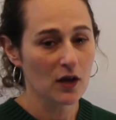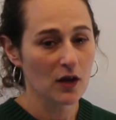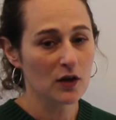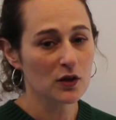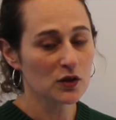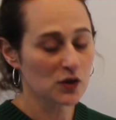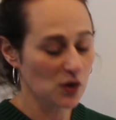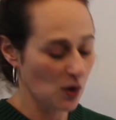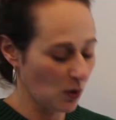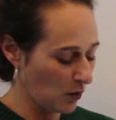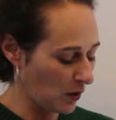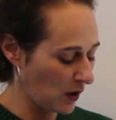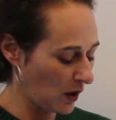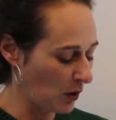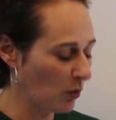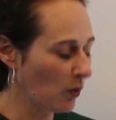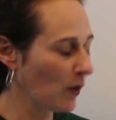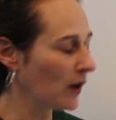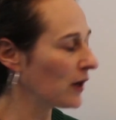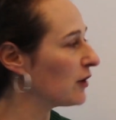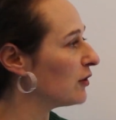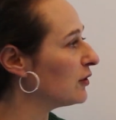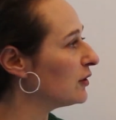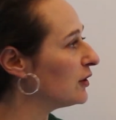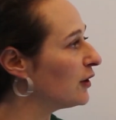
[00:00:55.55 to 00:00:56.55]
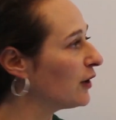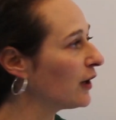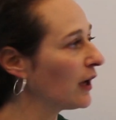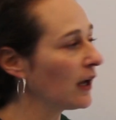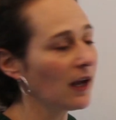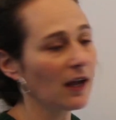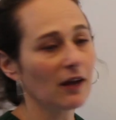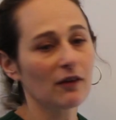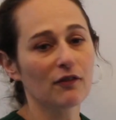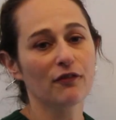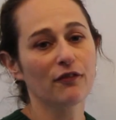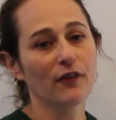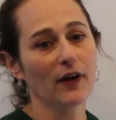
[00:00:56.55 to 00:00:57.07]
So when you're looking
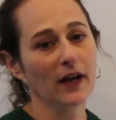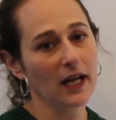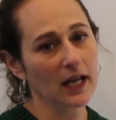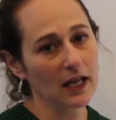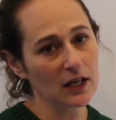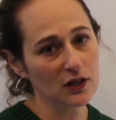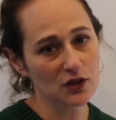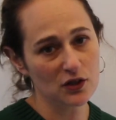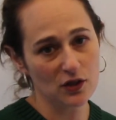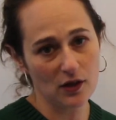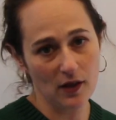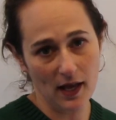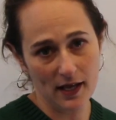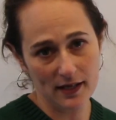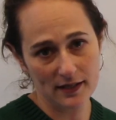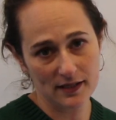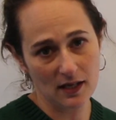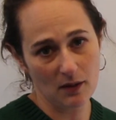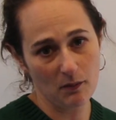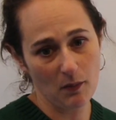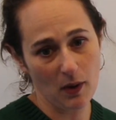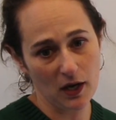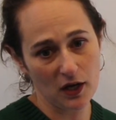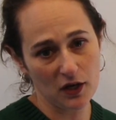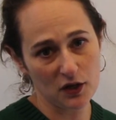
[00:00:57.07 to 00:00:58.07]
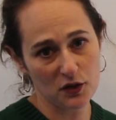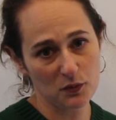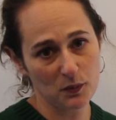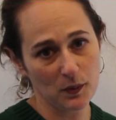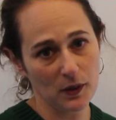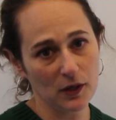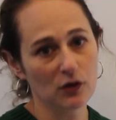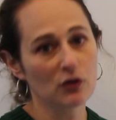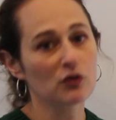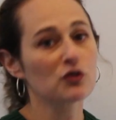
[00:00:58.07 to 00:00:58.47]
at financial asset management,